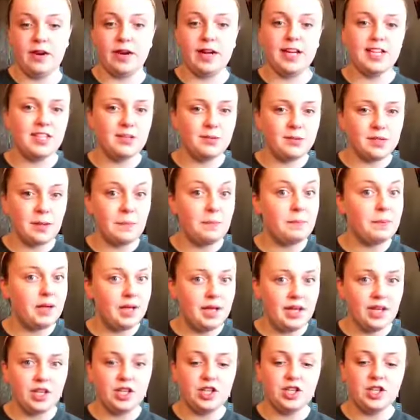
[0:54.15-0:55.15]
because it was a
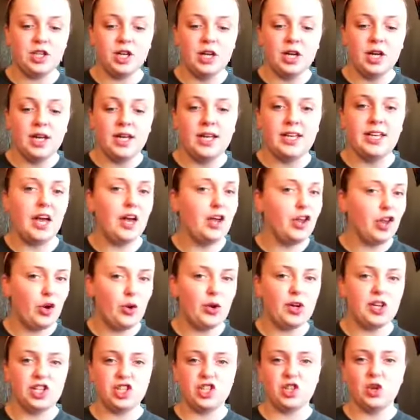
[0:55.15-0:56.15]
peach
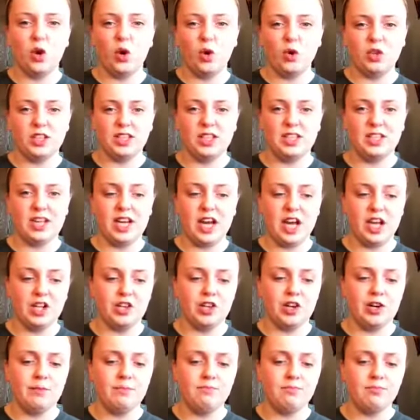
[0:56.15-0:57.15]
yellowish golden
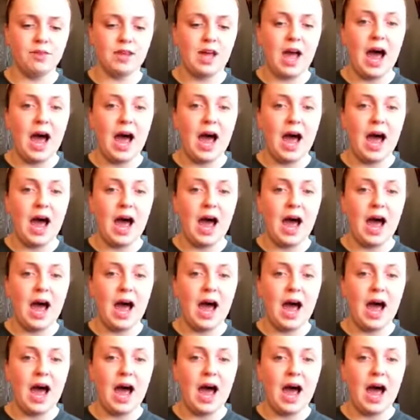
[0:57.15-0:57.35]
color.